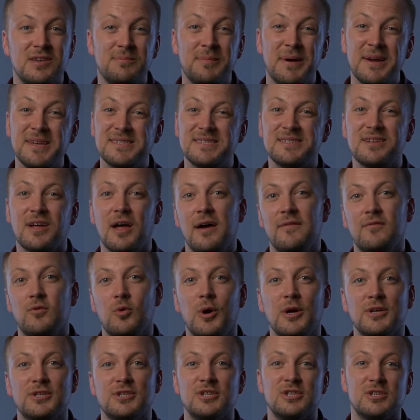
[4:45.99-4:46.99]
You might still have
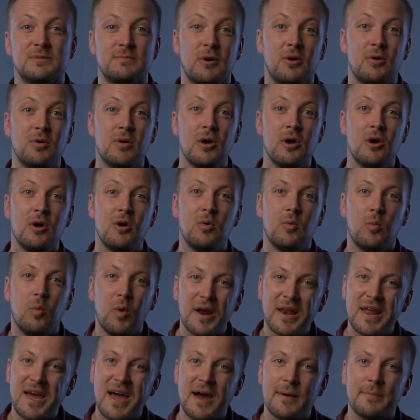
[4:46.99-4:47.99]
questions about
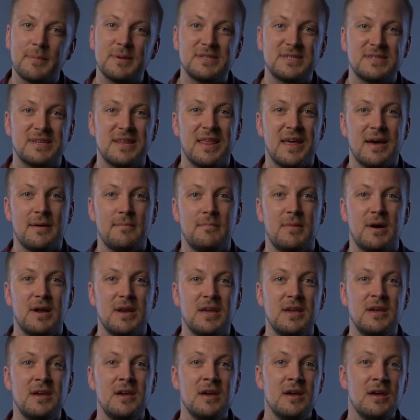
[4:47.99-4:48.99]
what happens to that
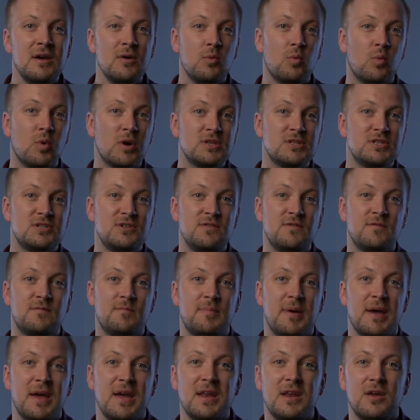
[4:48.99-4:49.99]
money once
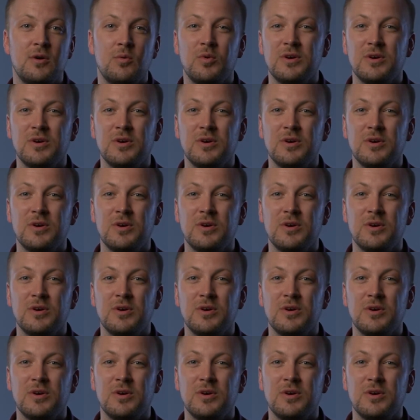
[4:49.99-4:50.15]
you've paid it.